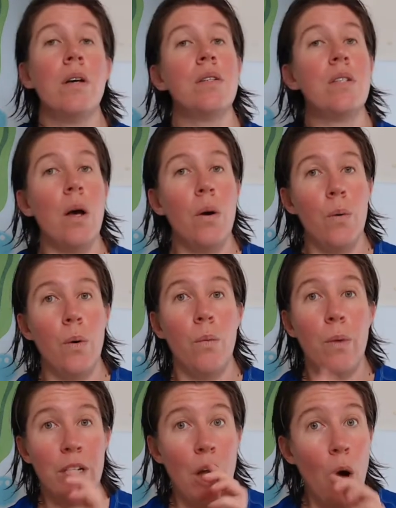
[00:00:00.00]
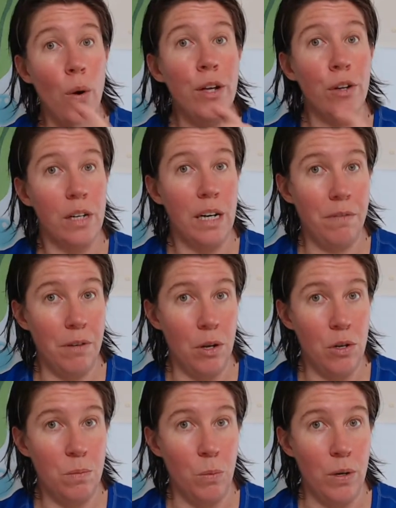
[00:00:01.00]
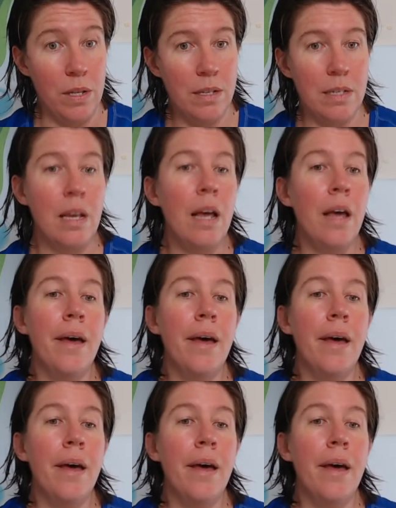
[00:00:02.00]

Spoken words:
So we're only going to cover those points.